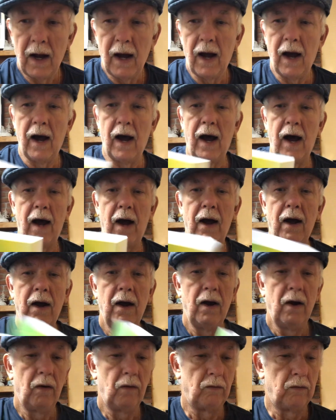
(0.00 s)

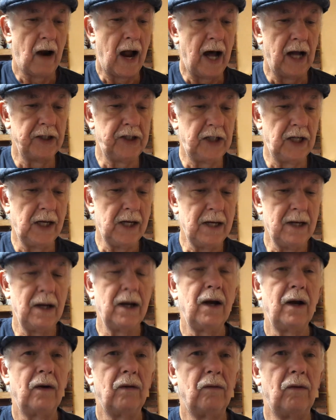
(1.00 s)
Roja
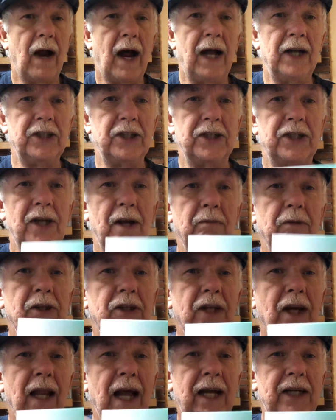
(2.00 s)
Summer
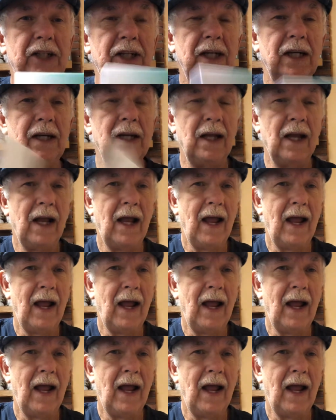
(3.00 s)
Selection.